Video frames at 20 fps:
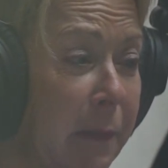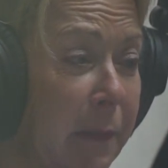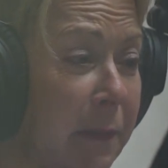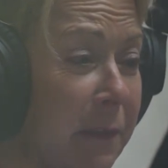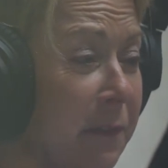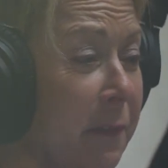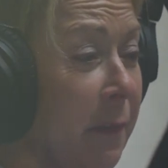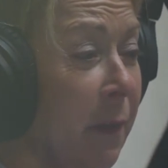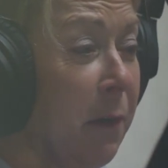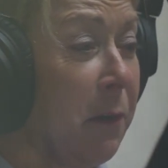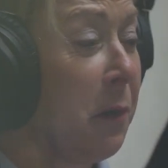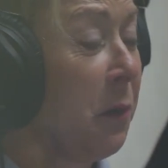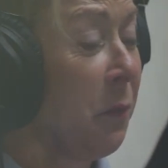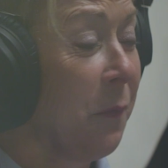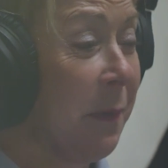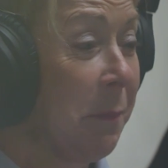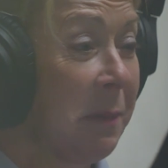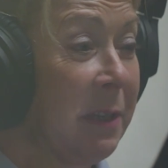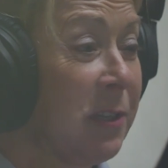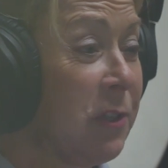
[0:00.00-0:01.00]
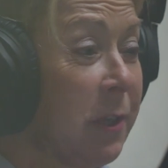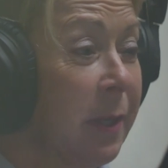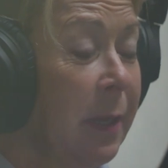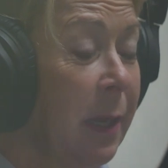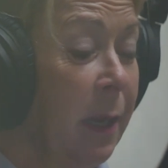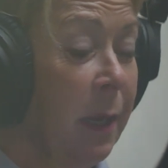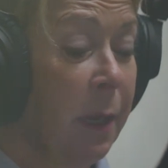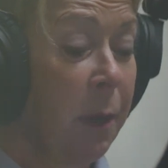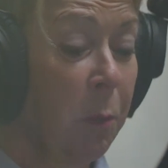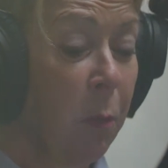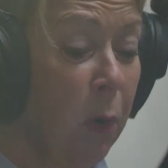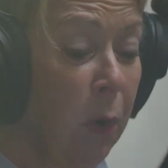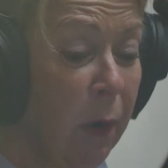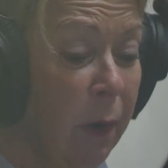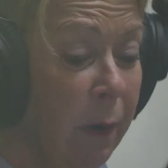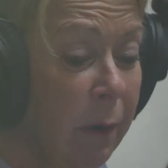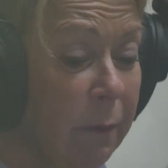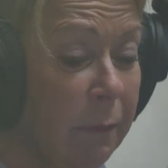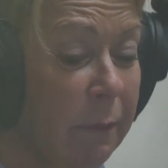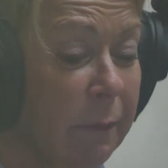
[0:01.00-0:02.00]
it's not in remission
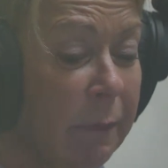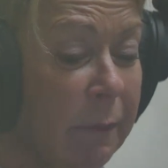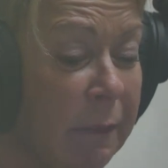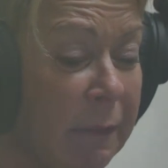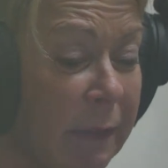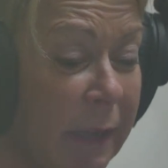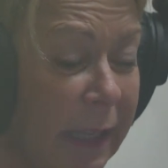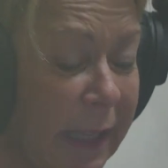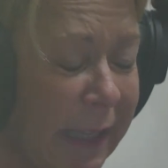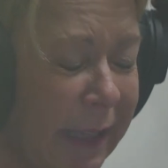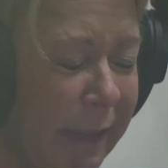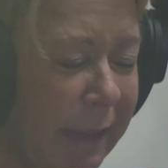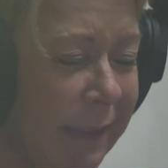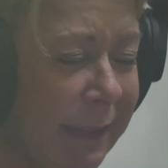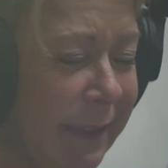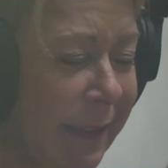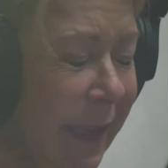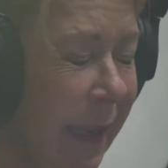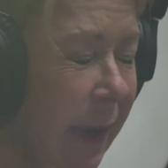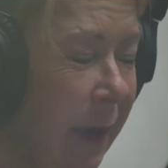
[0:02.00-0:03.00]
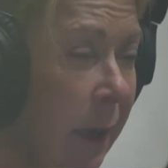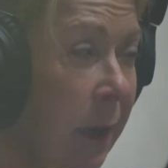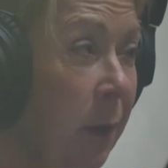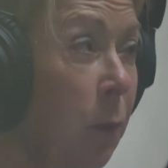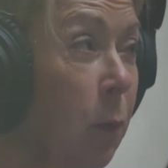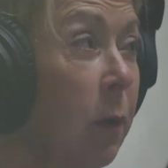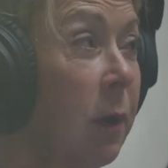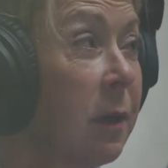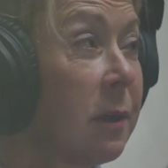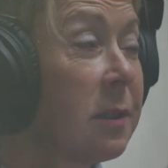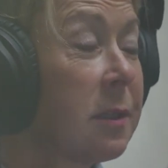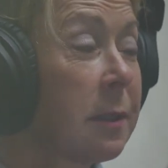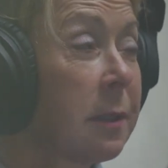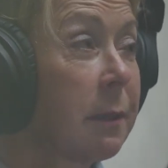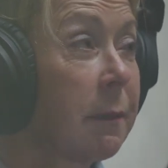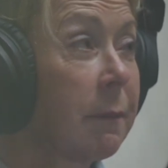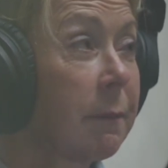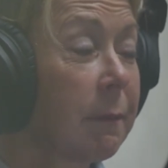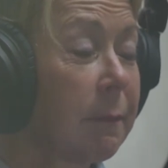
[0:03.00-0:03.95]
anymore. It's getting worse.